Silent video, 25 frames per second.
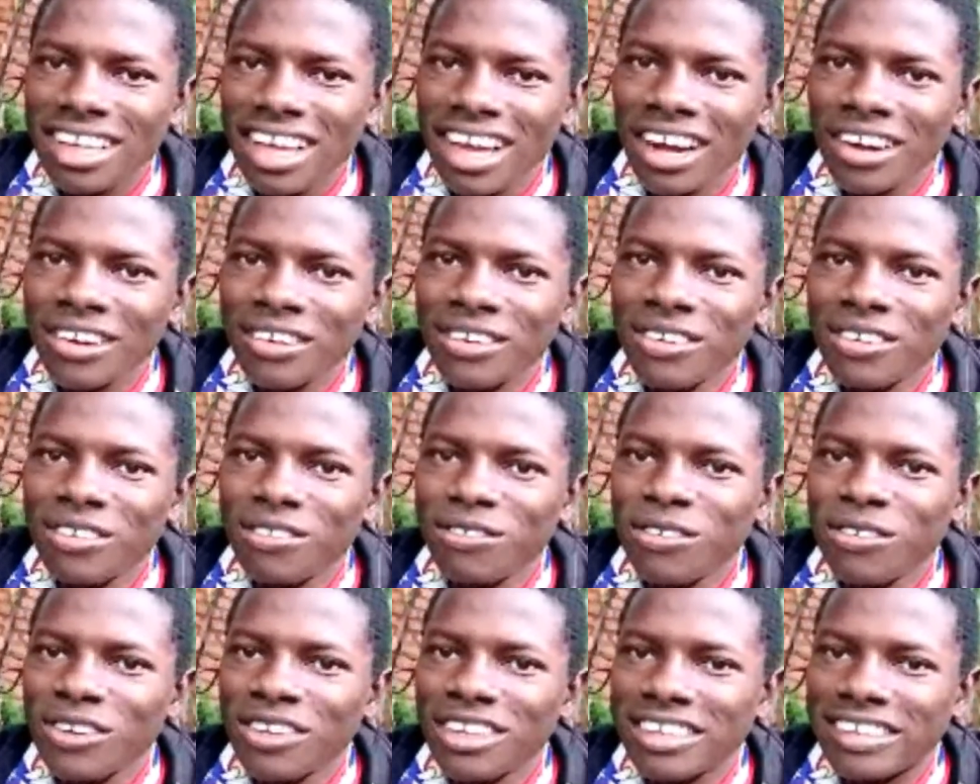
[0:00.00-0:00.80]
a
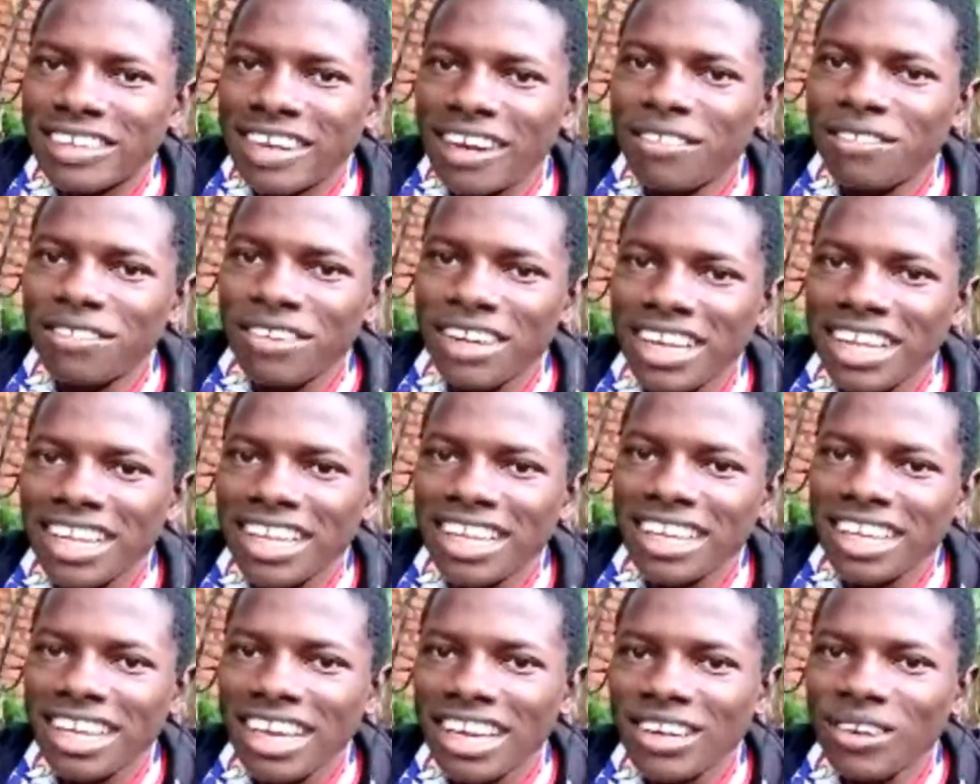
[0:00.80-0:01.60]
good for
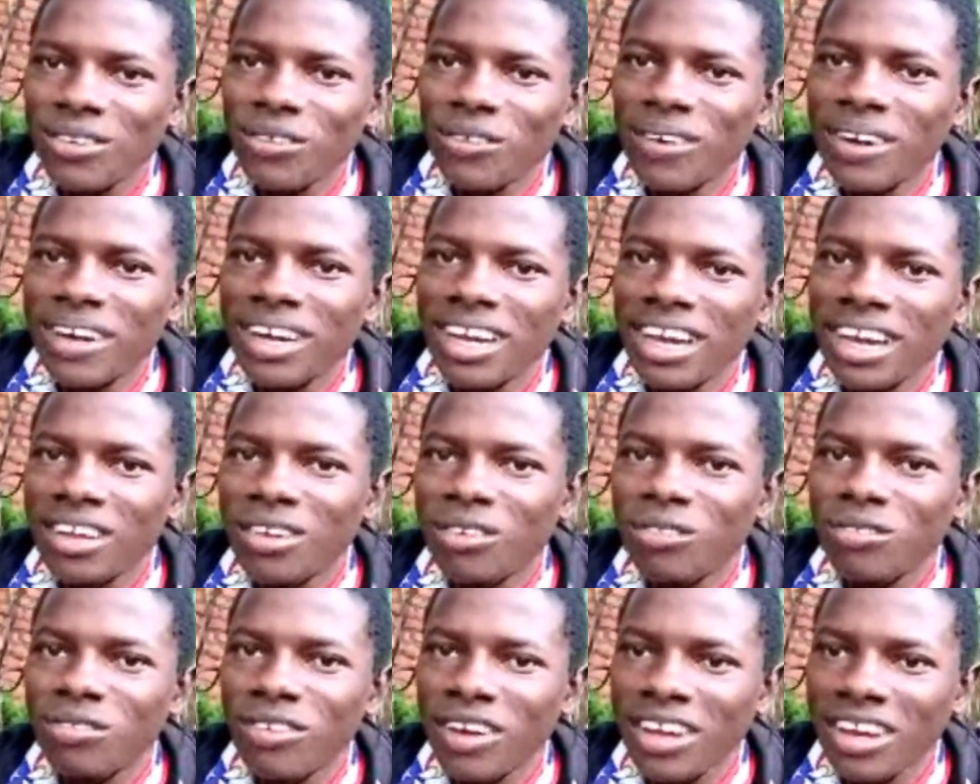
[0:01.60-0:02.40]
traveling anywhere,
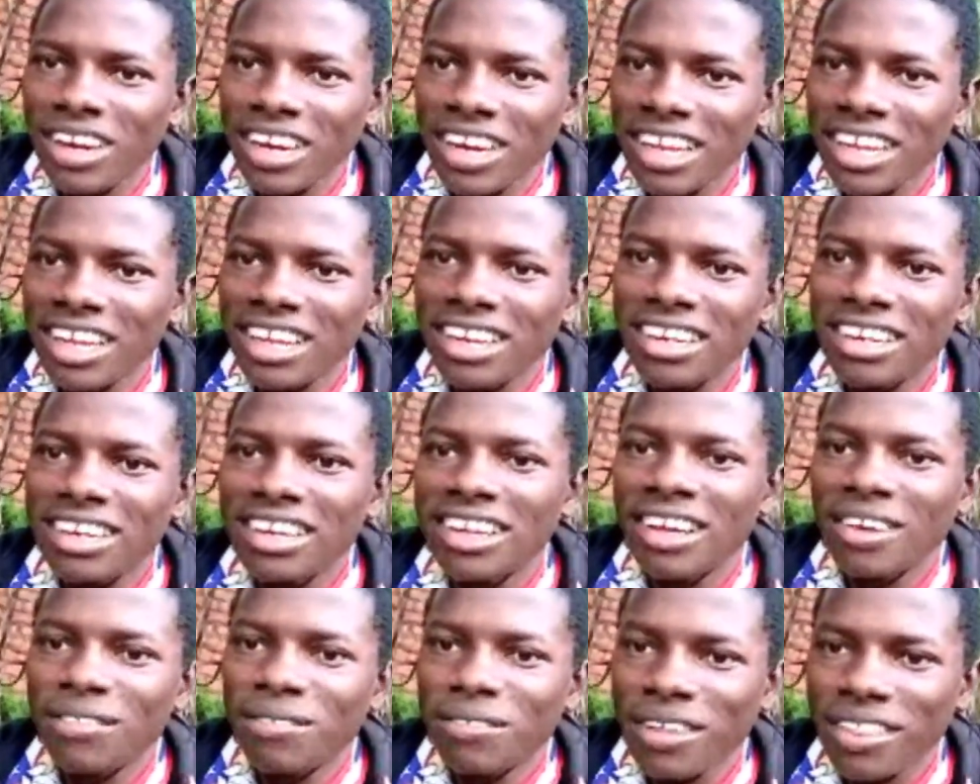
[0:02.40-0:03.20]
if I
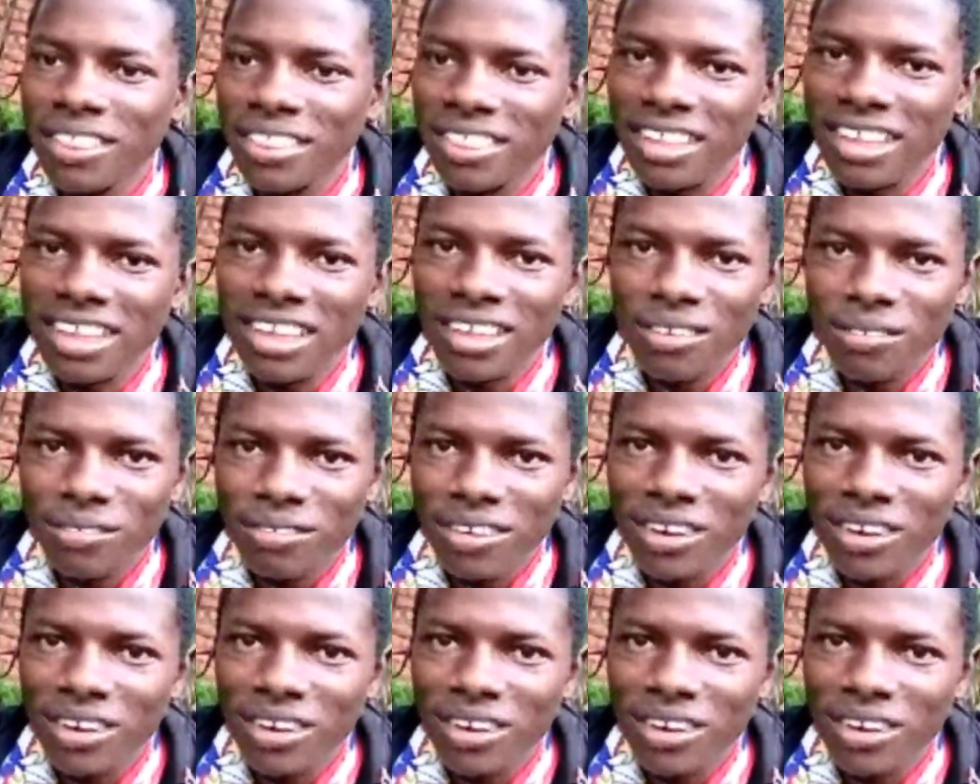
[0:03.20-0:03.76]
need everything,